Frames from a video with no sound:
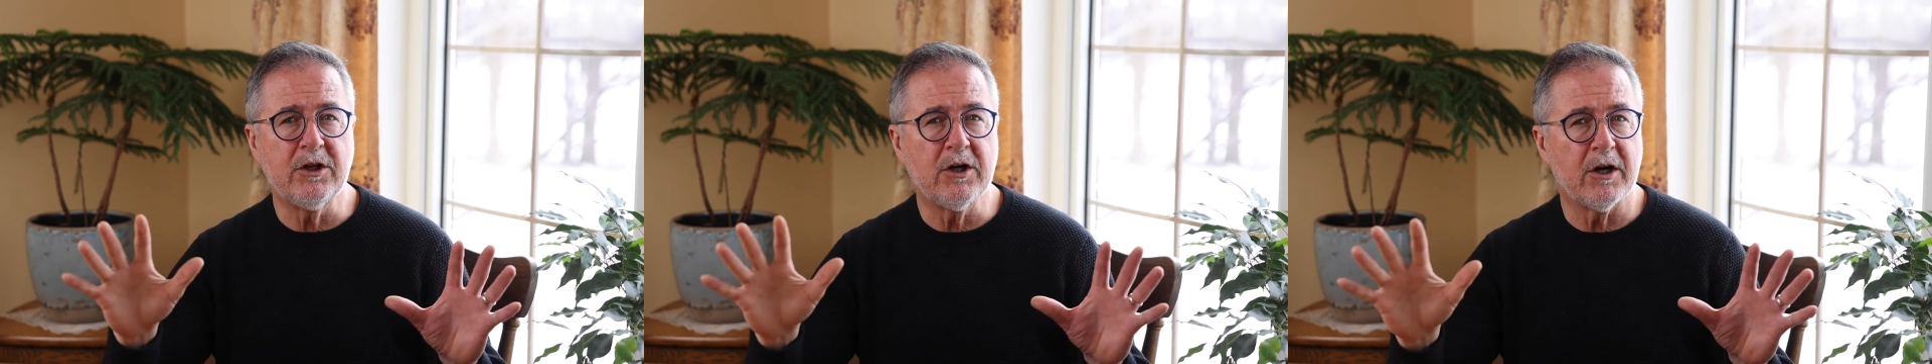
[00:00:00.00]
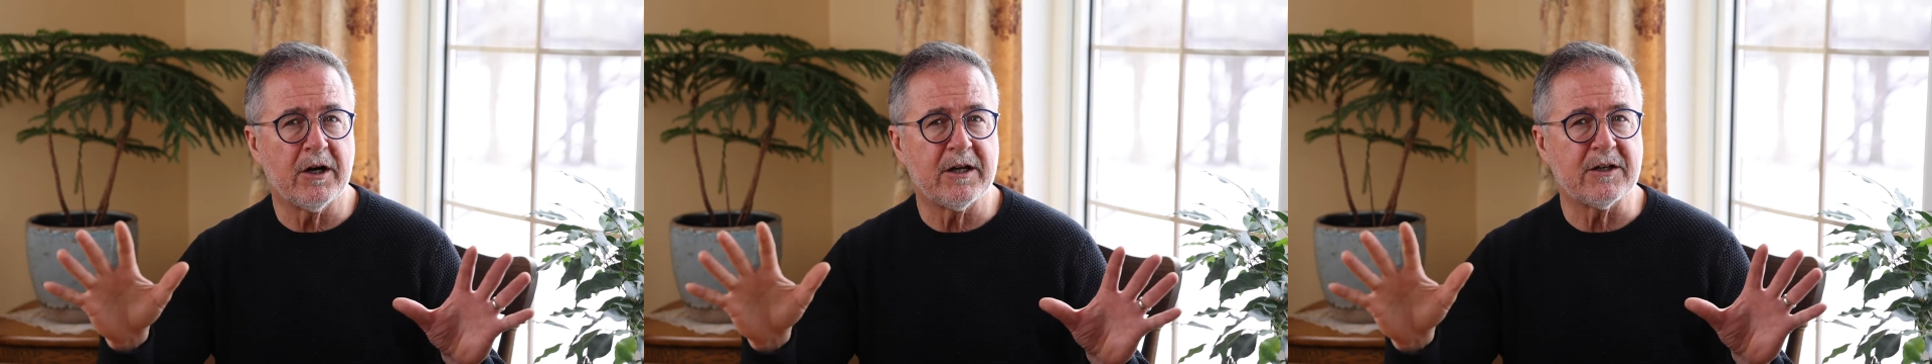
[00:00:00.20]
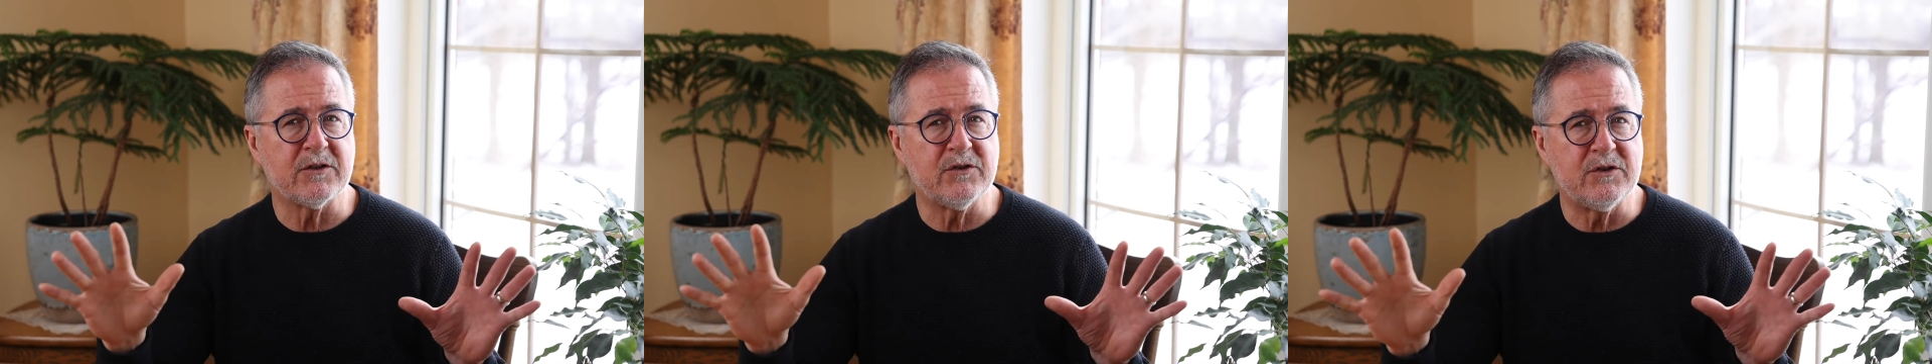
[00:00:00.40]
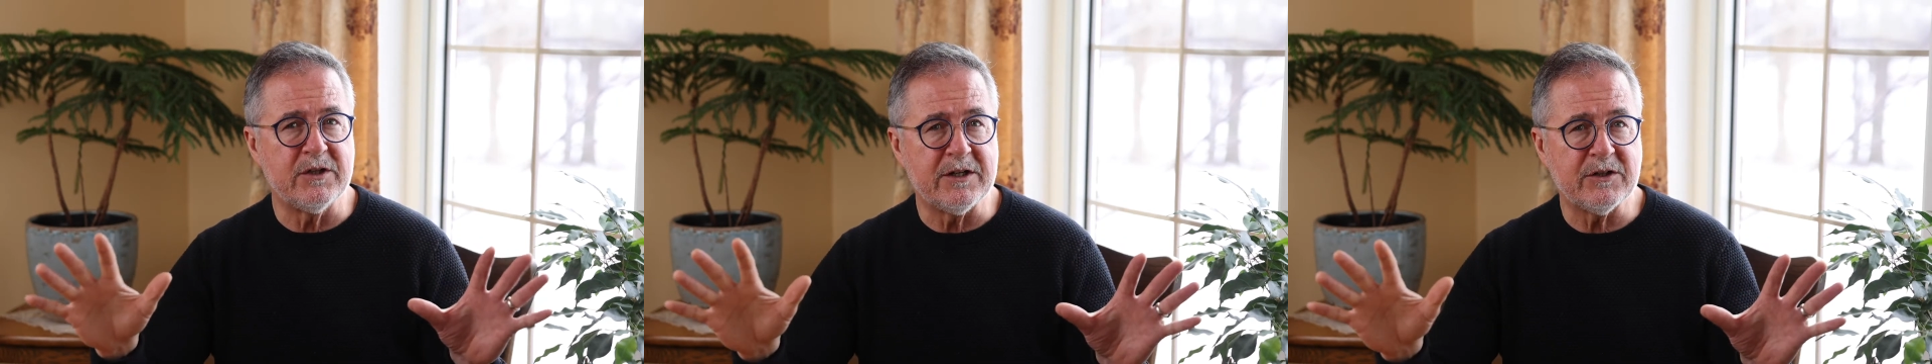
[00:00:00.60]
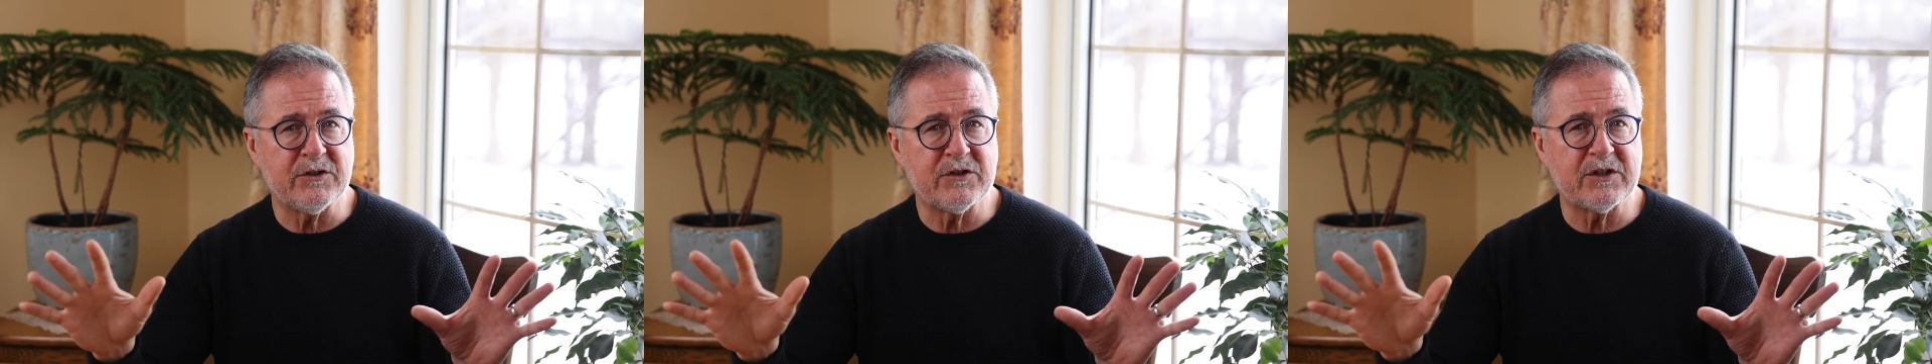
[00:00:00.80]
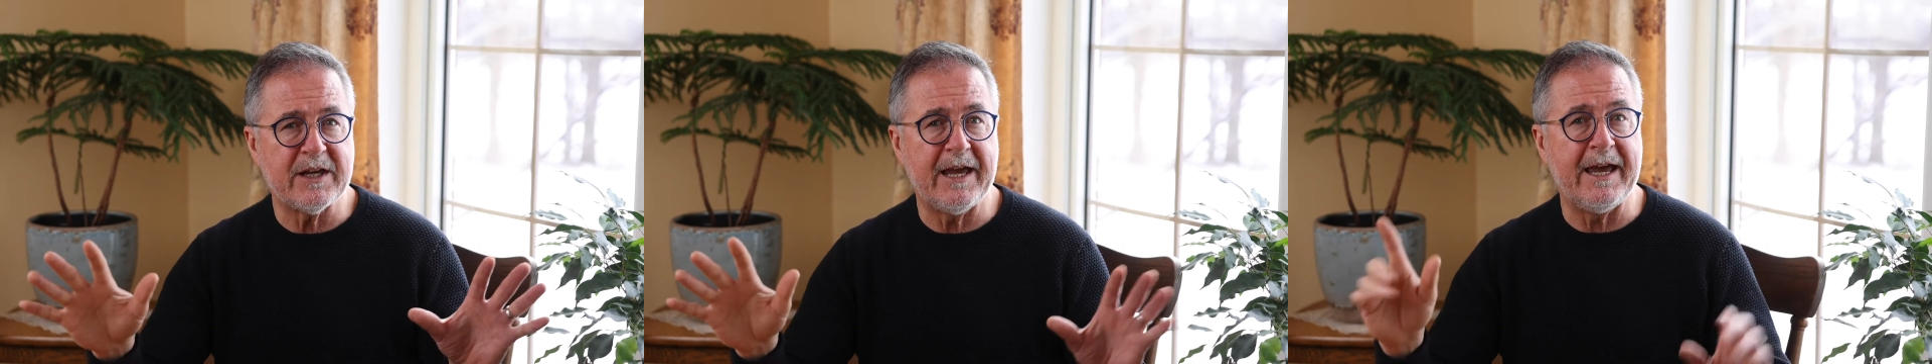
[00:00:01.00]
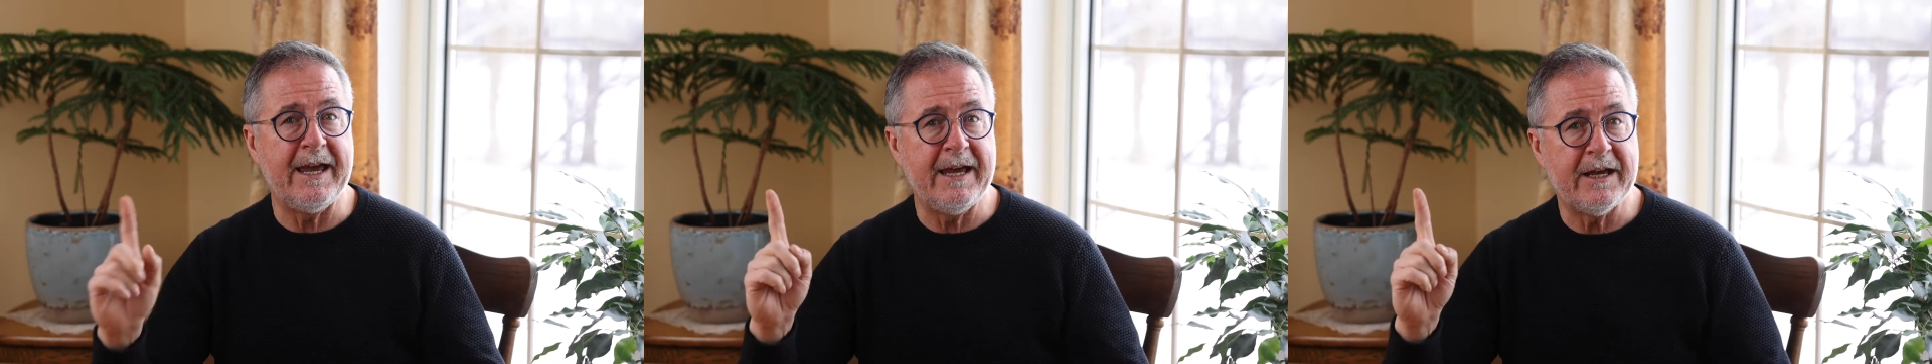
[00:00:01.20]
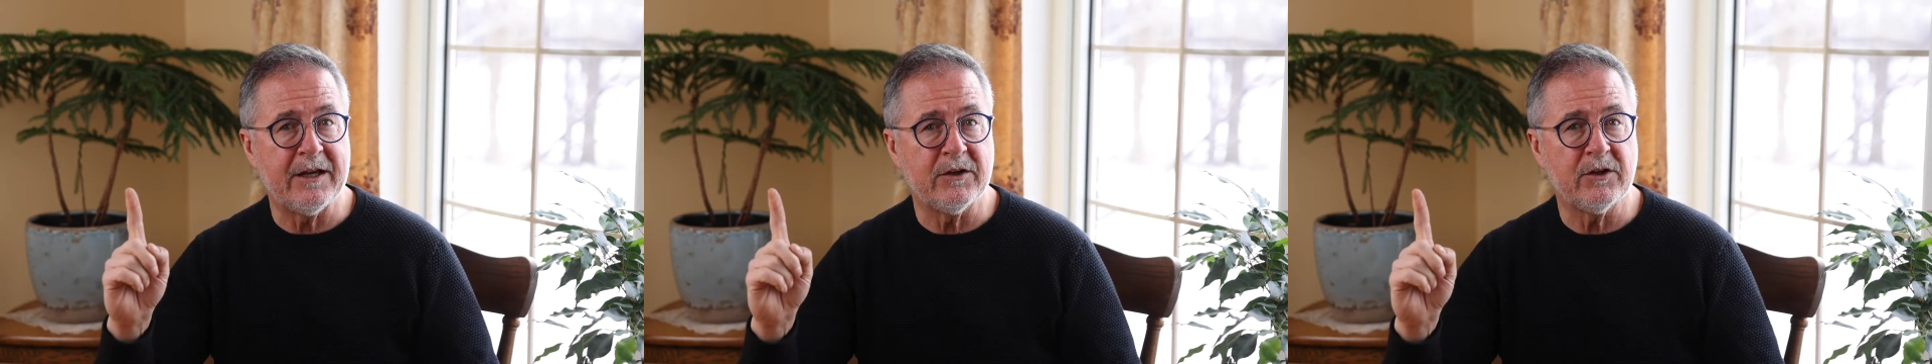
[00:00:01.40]
God exists
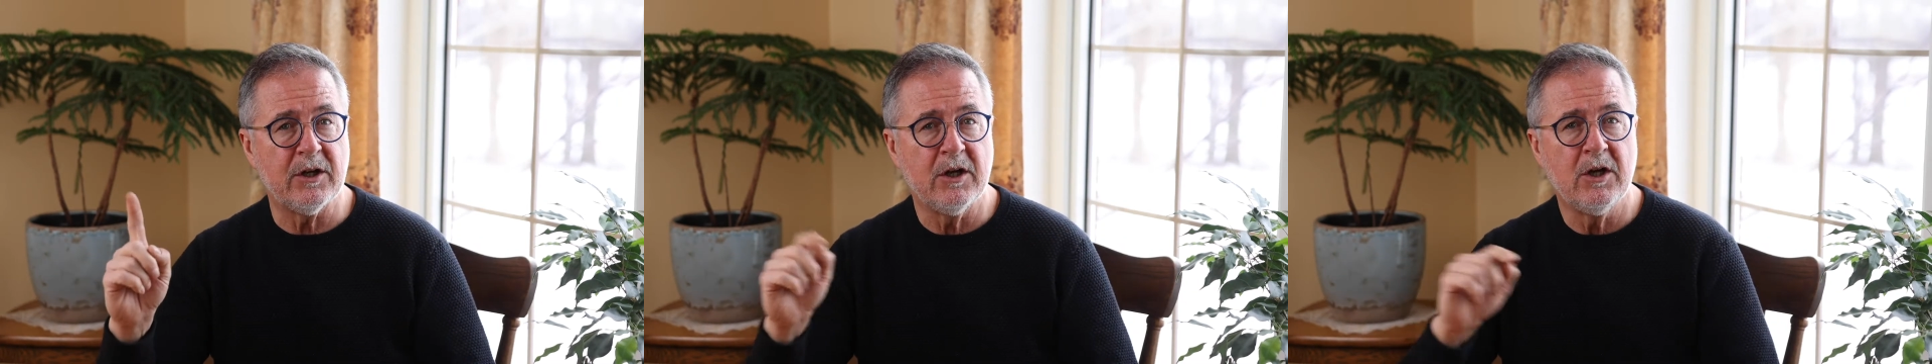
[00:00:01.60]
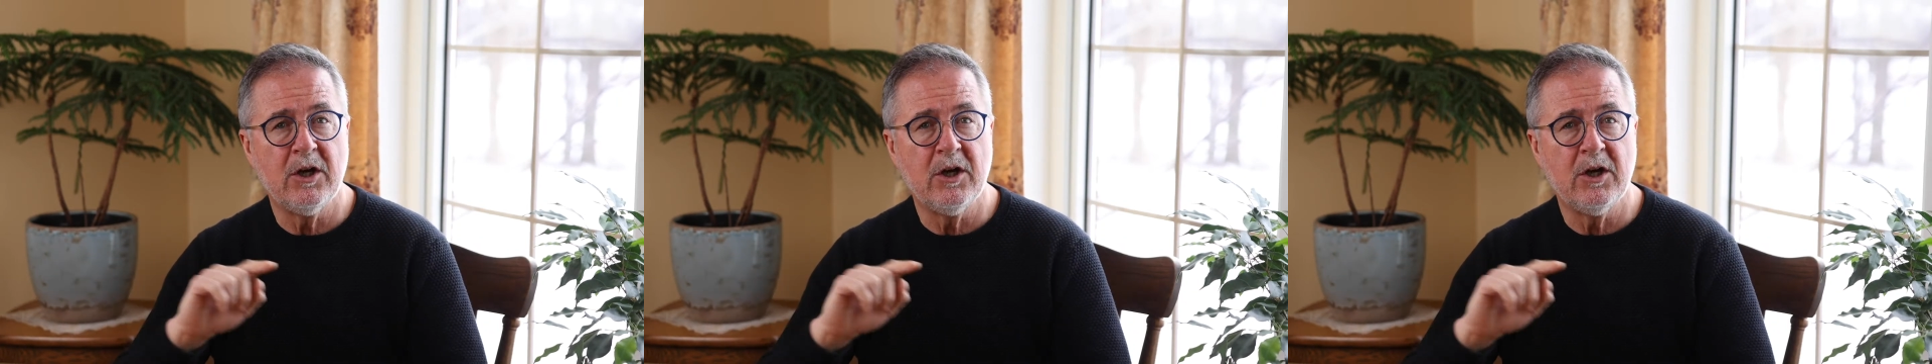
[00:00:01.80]
and